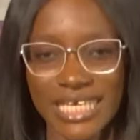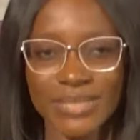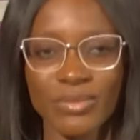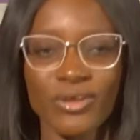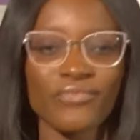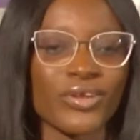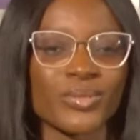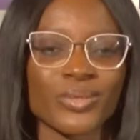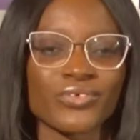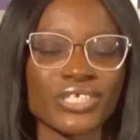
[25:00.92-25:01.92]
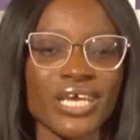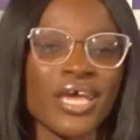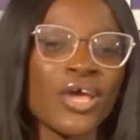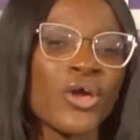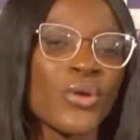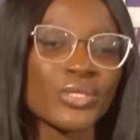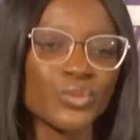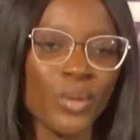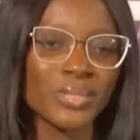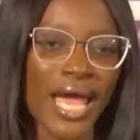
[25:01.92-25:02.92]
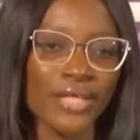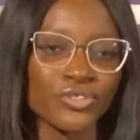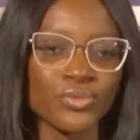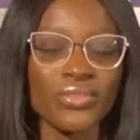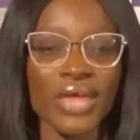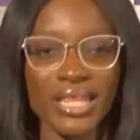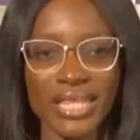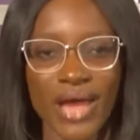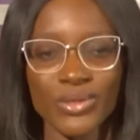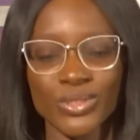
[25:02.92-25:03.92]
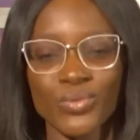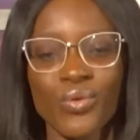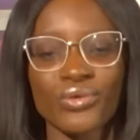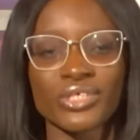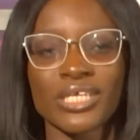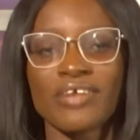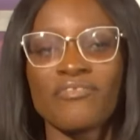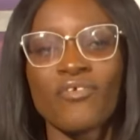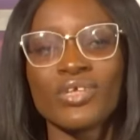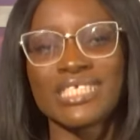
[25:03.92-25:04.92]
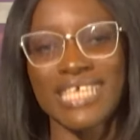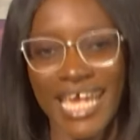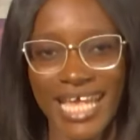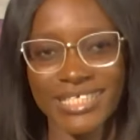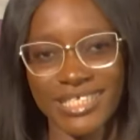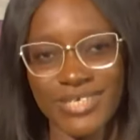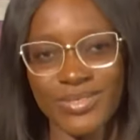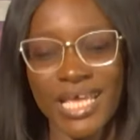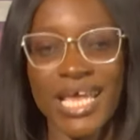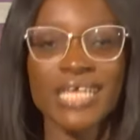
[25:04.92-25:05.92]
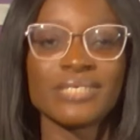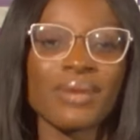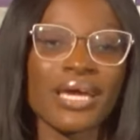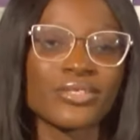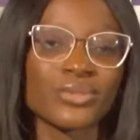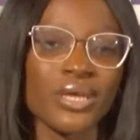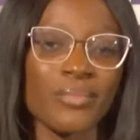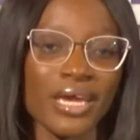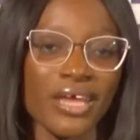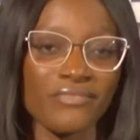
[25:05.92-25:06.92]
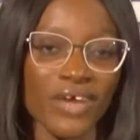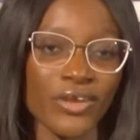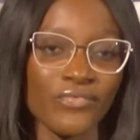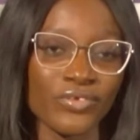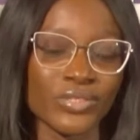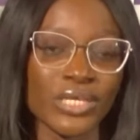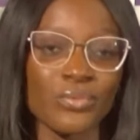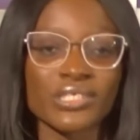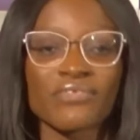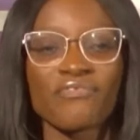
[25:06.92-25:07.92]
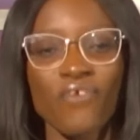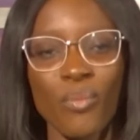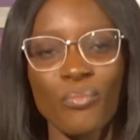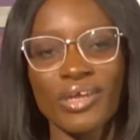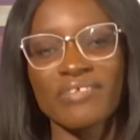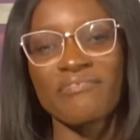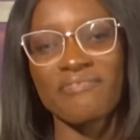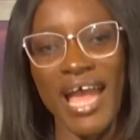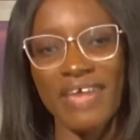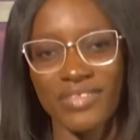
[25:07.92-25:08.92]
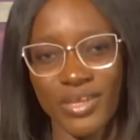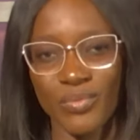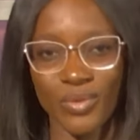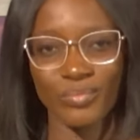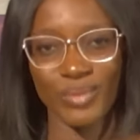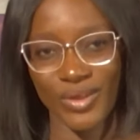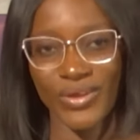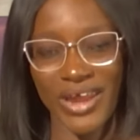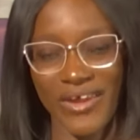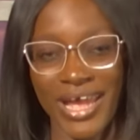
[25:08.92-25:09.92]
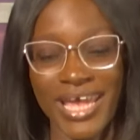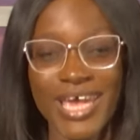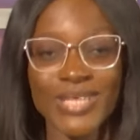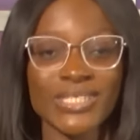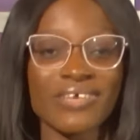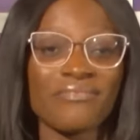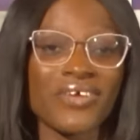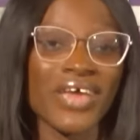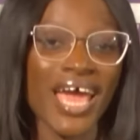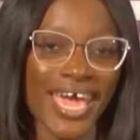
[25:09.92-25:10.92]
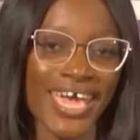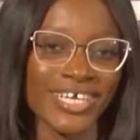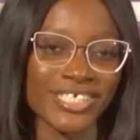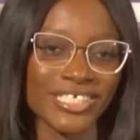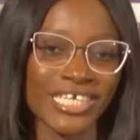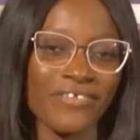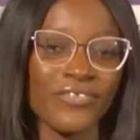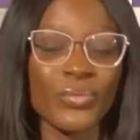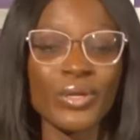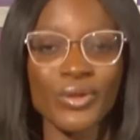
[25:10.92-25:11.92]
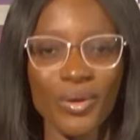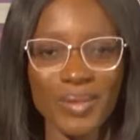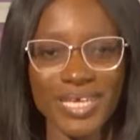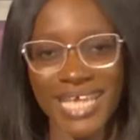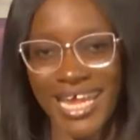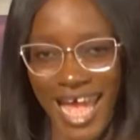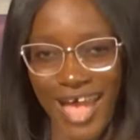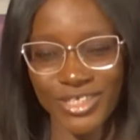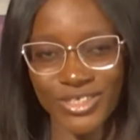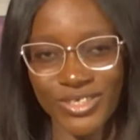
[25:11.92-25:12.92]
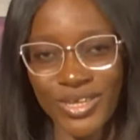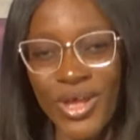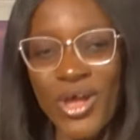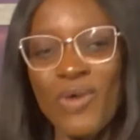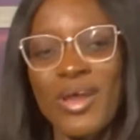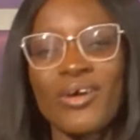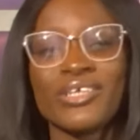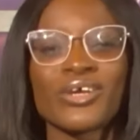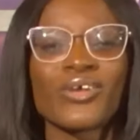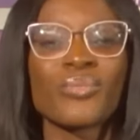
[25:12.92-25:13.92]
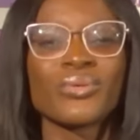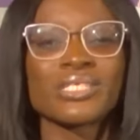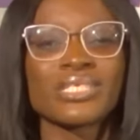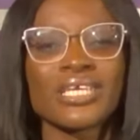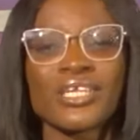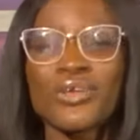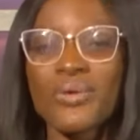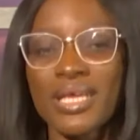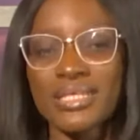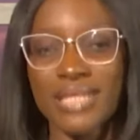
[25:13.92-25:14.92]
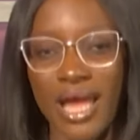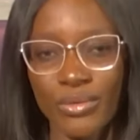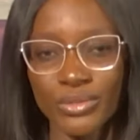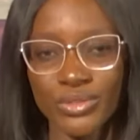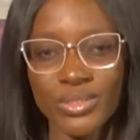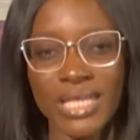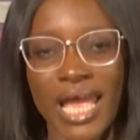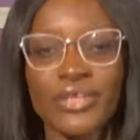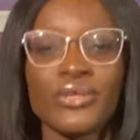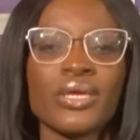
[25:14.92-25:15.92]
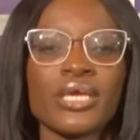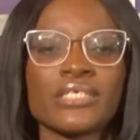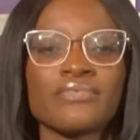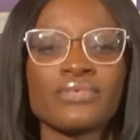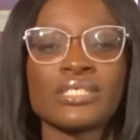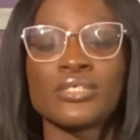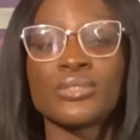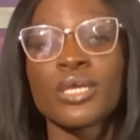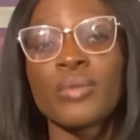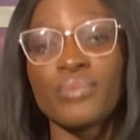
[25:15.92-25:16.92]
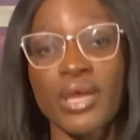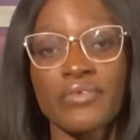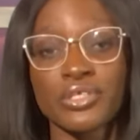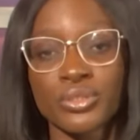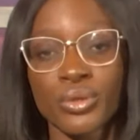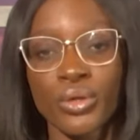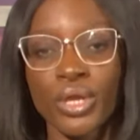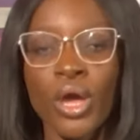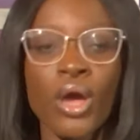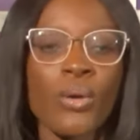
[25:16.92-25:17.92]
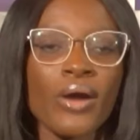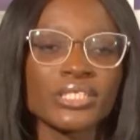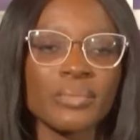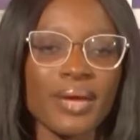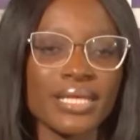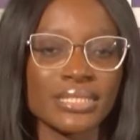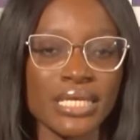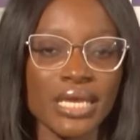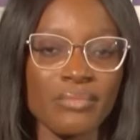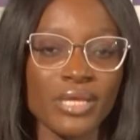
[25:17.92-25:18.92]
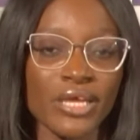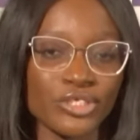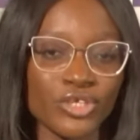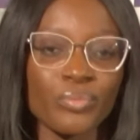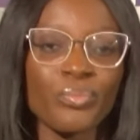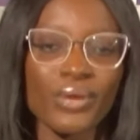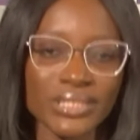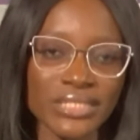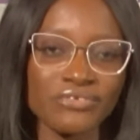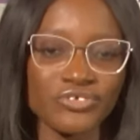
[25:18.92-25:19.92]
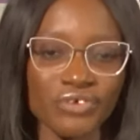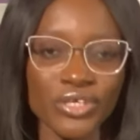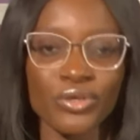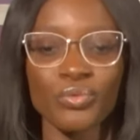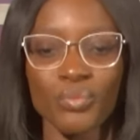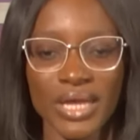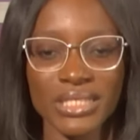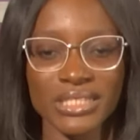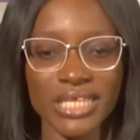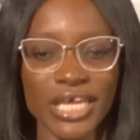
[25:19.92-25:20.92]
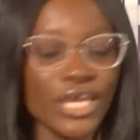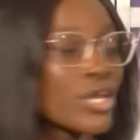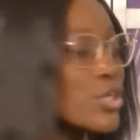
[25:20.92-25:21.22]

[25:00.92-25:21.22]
million volumes of share, which swapped hands through 10,148 deals. The total market value for today was 4.531 billion naira. It was a very high energy day filled with numbers and action. Well, on the global scene, the US Dow Jones and UK's FTSE took a bearish turn, while while Japan's Nikkei enjoyed positive trading on Wednesday to